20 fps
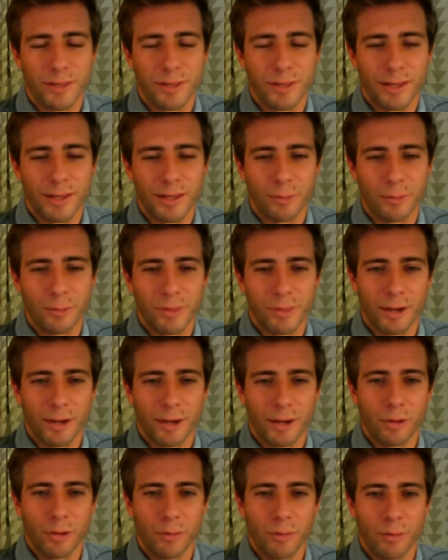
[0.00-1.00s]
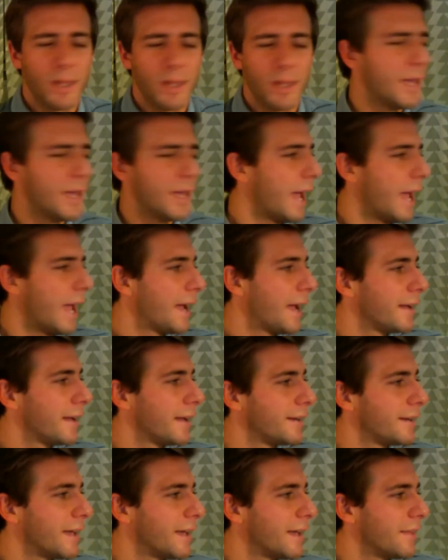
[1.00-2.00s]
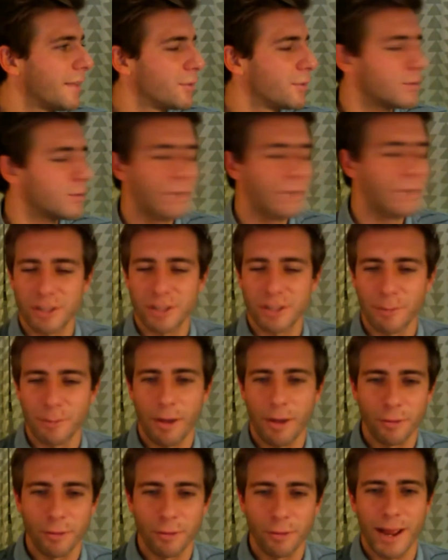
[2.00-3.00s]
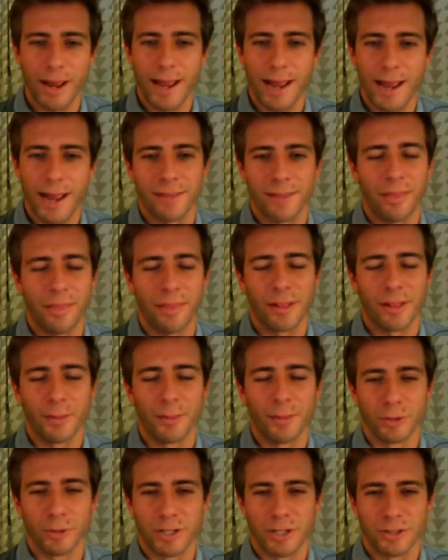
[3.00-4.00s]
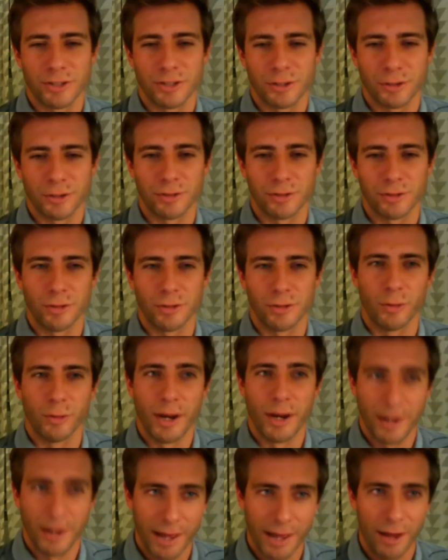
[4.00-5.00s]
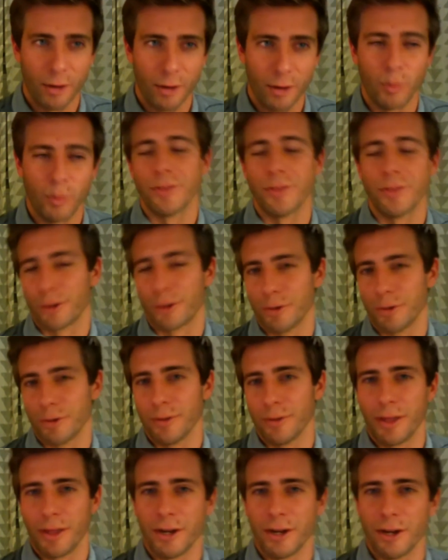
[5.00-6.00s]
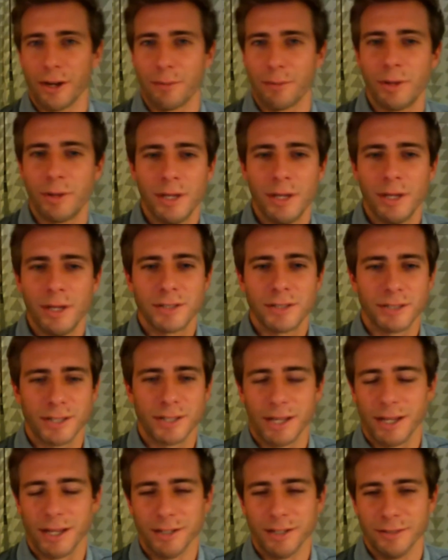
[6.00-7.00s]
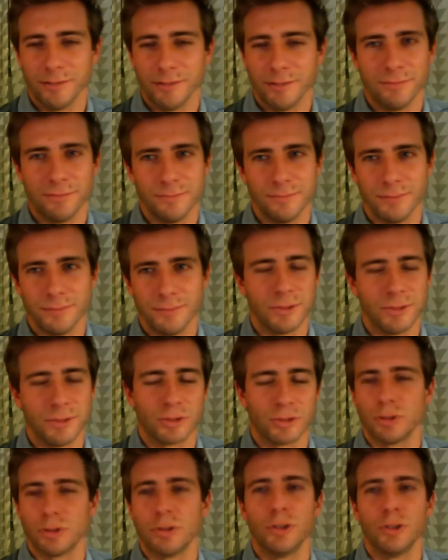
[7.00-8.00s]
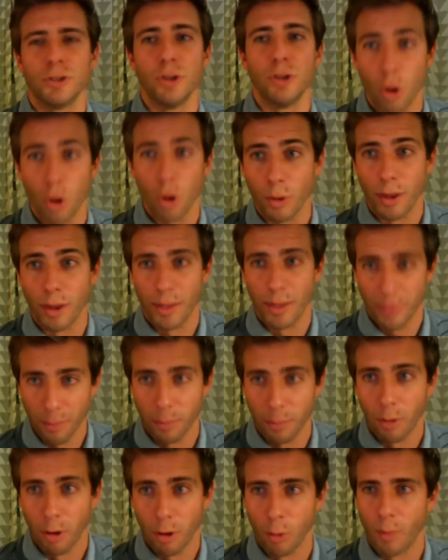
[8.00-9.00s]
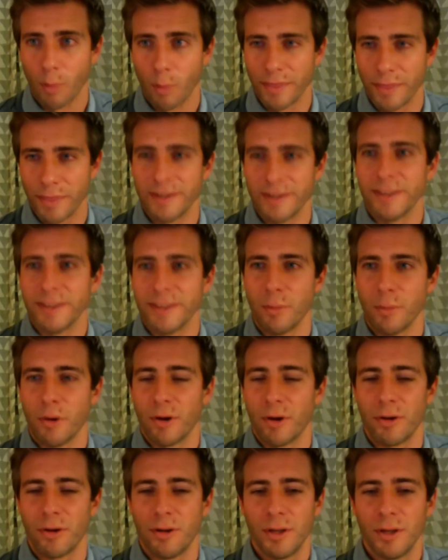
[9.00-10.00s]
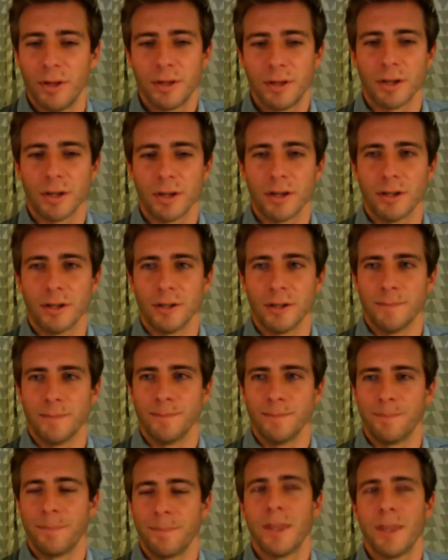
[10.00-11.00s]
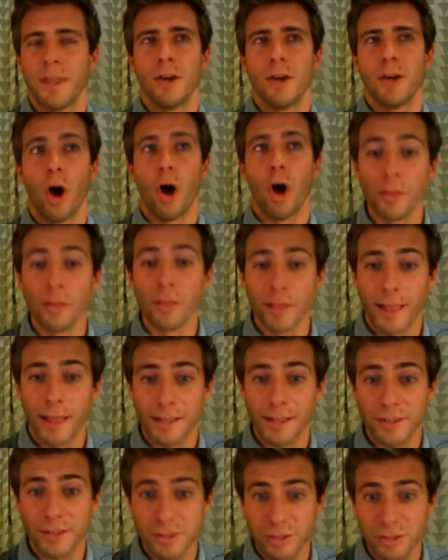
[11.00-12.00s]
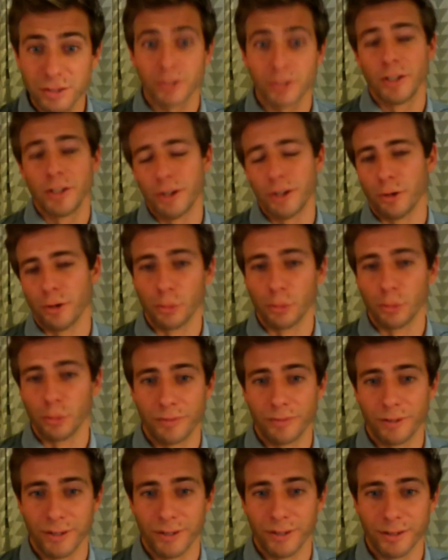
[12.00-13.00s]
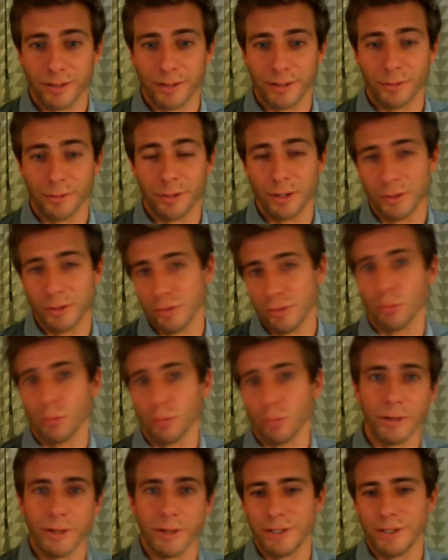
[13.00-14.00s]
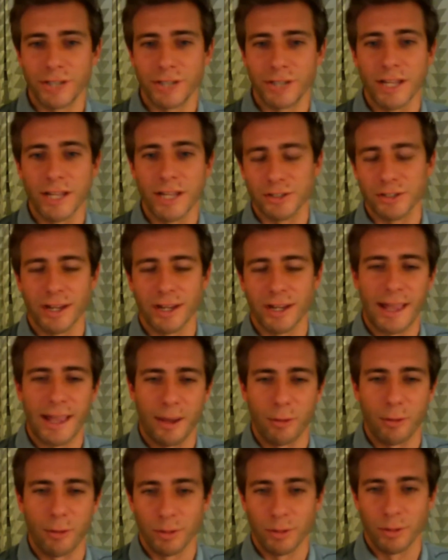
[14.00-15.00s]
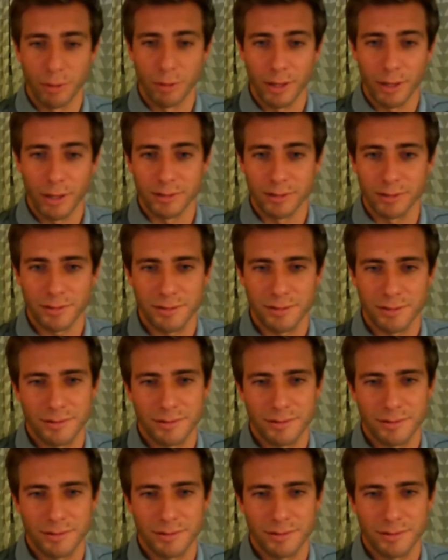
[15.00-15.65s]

with that group. And there's not some other guy that the Clippers can turn to right now with their current lineup to kind of just go get the ball when they need the ball. Unless, Griffin is really changing how he plays.